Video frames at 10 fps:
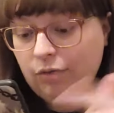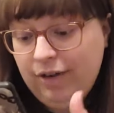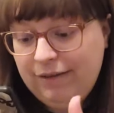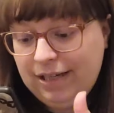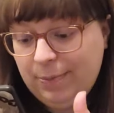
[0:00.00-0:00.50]

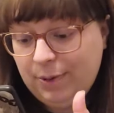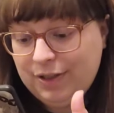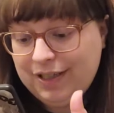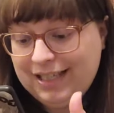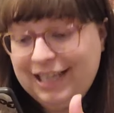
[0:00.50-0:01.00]
Reread a book
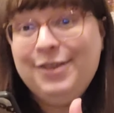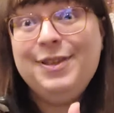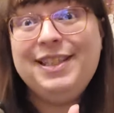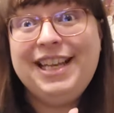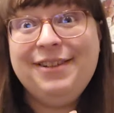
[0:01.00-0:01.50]
to continue
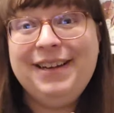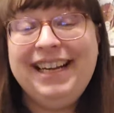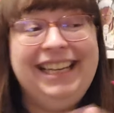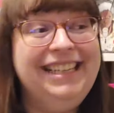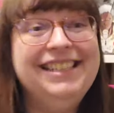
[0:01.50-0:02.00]
the
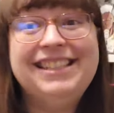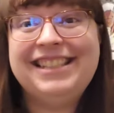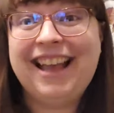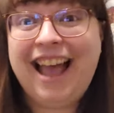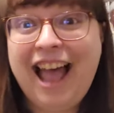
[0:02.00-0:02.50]
series.